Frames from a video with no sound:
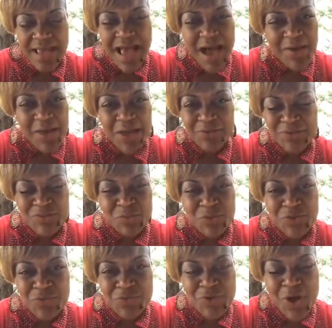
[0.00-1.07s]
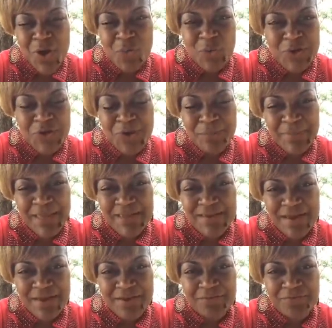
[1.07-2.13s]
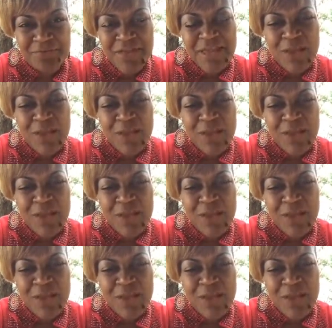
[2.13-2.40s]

How else will you know what you're made of,